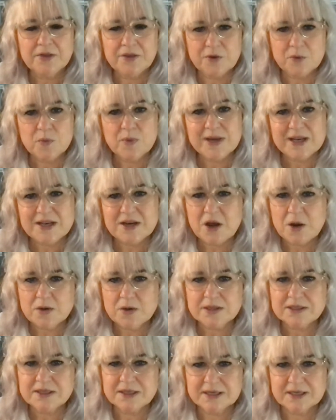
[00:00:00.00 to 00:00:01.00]
that we
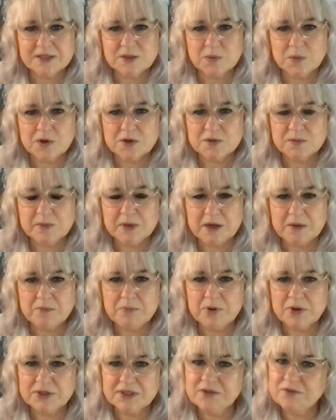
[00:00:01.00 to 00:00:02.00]
notice what's being
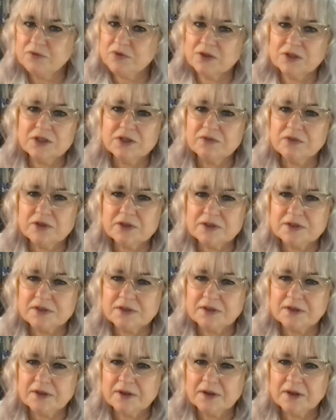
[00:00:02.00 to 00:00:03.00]
put in front of us.